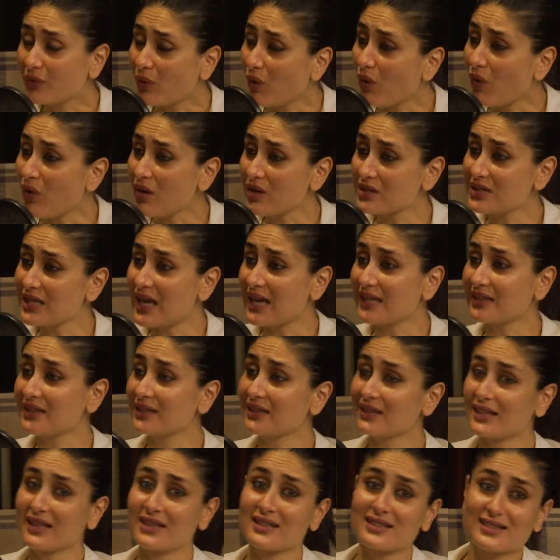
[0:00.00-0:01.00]
Of course. I
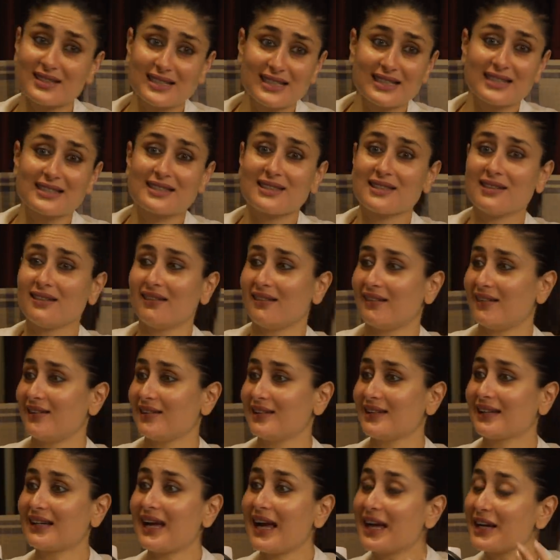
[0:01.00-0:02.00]
think that it's easier.
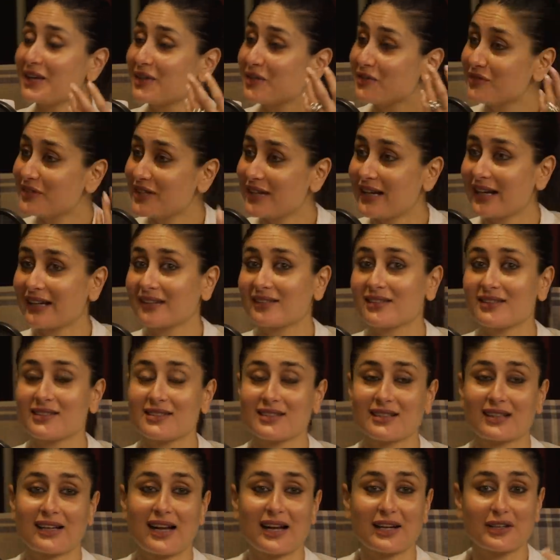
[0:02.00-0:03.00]
The kind of
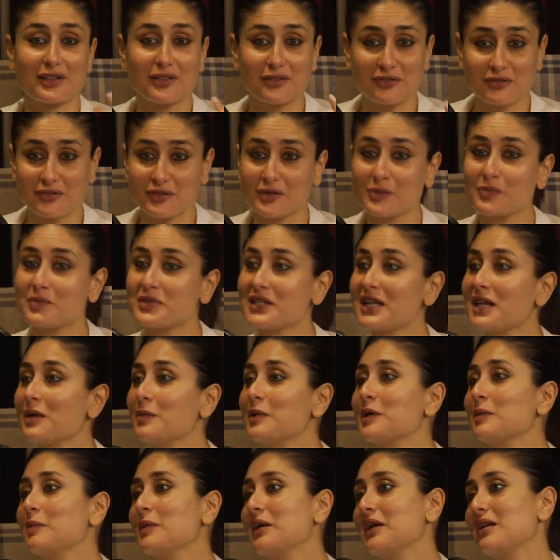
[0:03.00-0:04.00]
directors, the kind of films that are
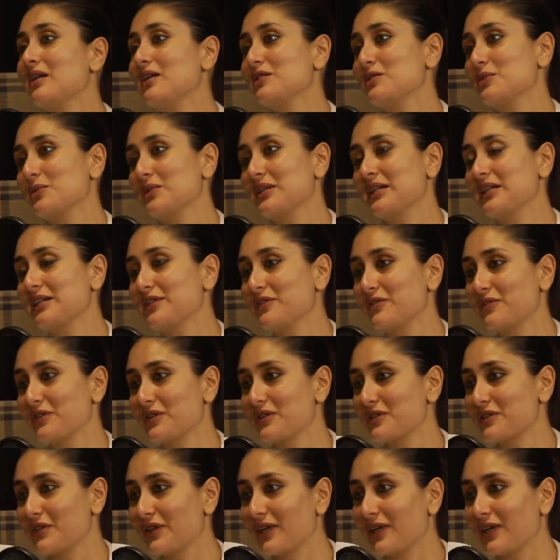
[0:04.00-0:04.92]
being made are totally different